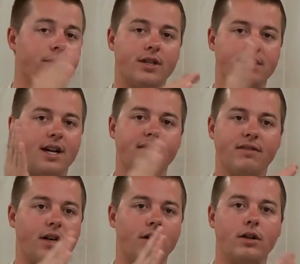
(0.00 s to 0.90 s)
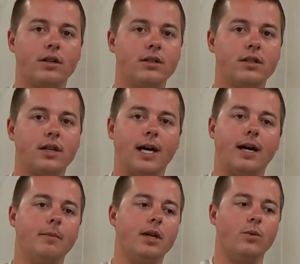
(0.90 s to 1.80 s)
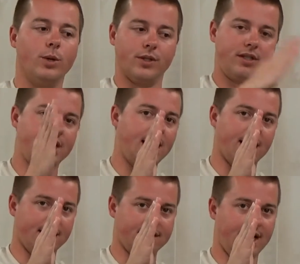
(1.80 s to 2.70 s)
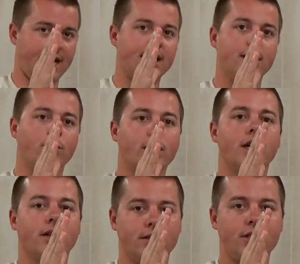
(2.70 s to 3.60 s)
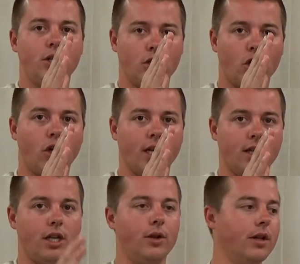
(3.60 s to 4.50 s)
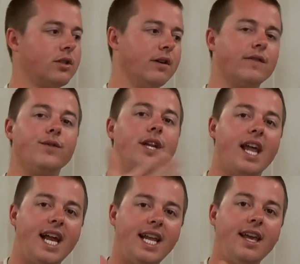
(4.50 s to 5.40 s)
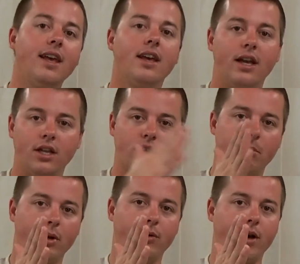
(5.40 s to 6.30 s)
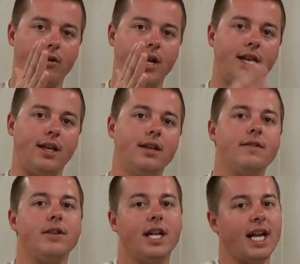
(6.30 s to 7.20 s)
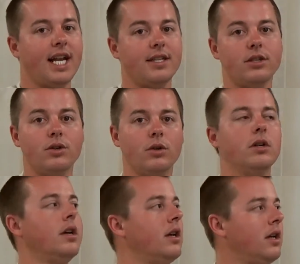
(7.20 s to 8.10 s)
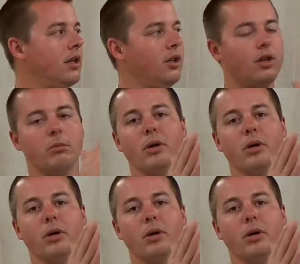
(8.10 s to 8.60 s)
does not flutter. It will stay exactly where you're turning the unit. So if you need 80, you can put it right on 80. If you need 82, you can